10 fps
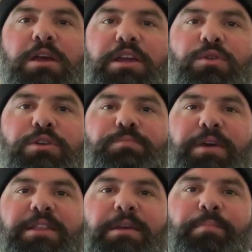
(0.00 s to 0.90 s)
can you
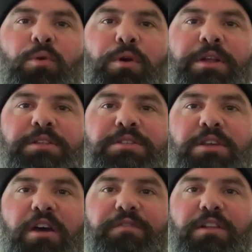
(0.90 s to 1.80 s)
explain the importance
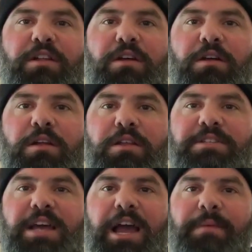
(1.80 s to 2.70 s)
of the
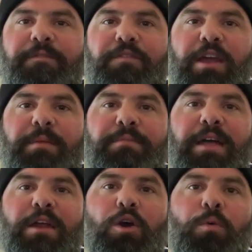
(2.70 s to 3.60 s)
time frame
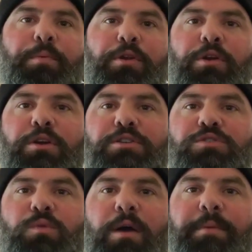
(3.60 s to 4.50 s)
that openers,
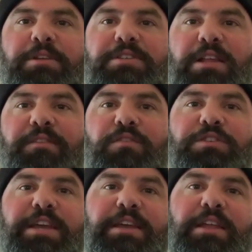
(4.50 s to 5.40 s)
squat, bench, deadlift are
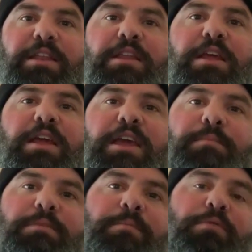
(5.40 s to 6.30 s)
taken
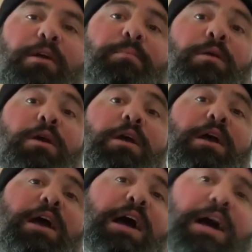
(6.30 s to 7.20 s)
in meet prep?
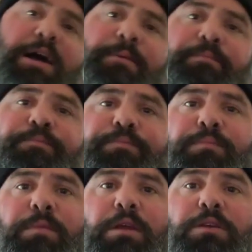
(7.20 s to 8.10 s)

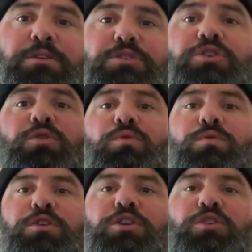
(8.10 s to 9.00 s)

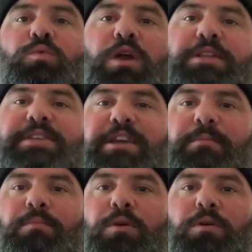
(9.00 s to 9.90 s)
So you want to take
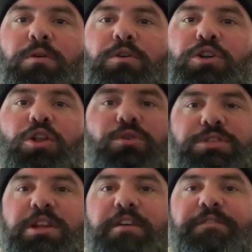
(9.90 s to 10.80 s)
them
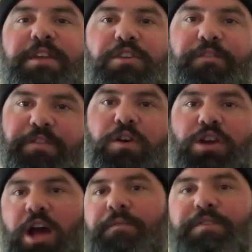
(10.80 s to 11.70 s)
close enough that you feel
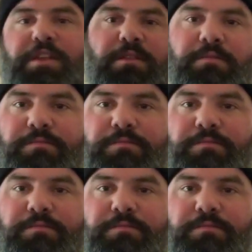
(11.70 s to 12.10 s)
confident